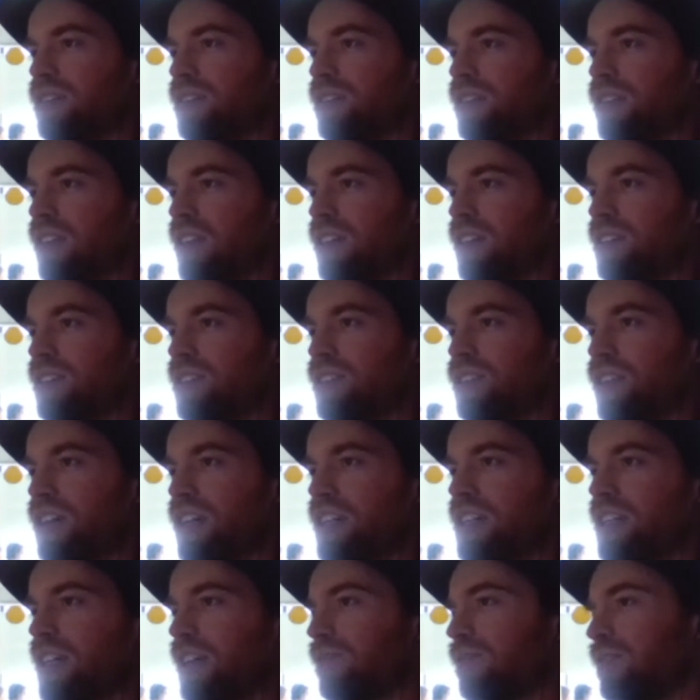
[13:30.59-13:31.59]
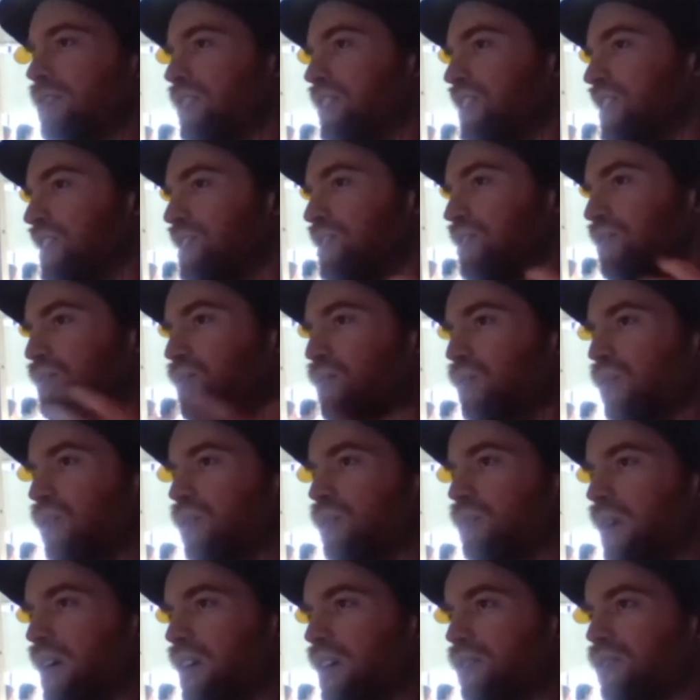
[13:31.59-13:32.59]
things like definitions of
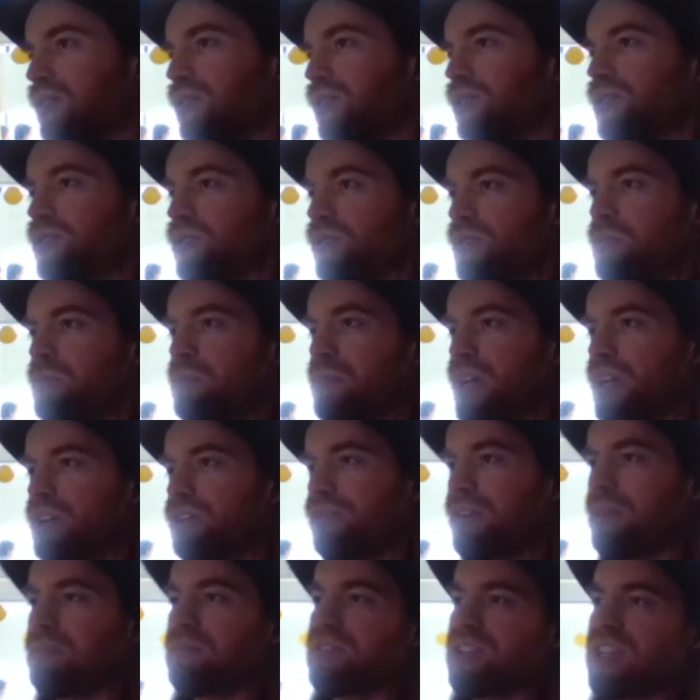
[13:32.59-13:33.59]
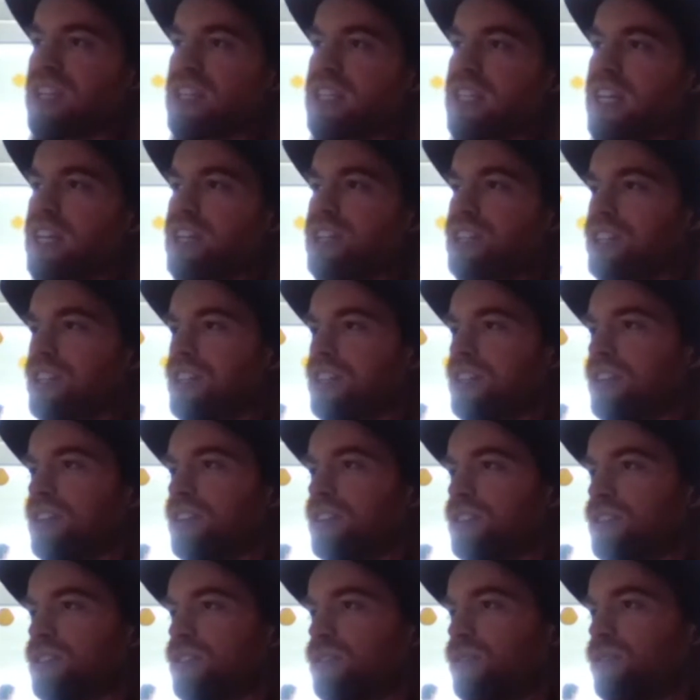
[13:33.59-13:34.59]
world models or embedded
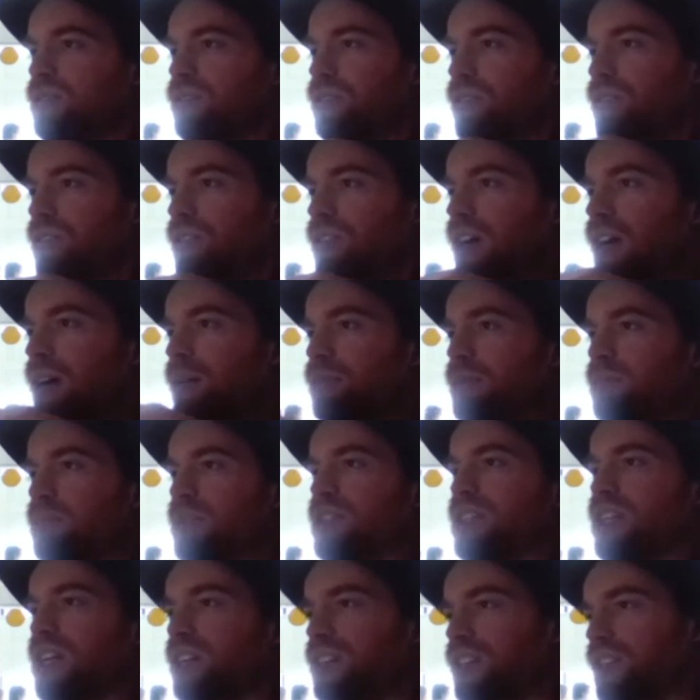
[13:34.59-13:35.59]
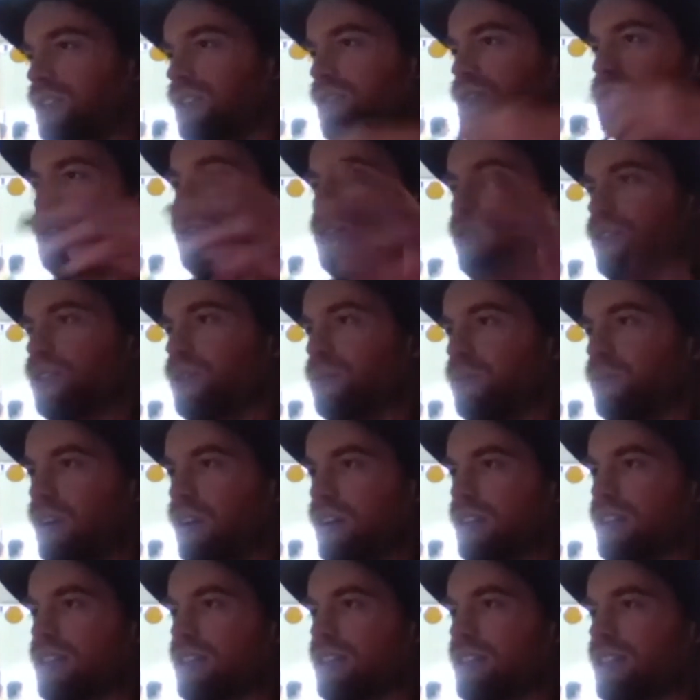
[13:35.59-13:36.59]
representations or optimization or search
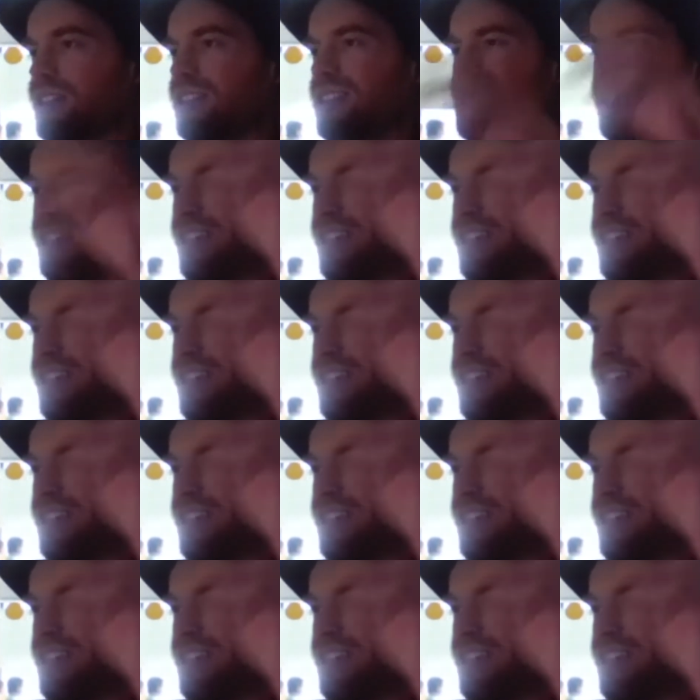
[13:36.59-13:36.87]
processes,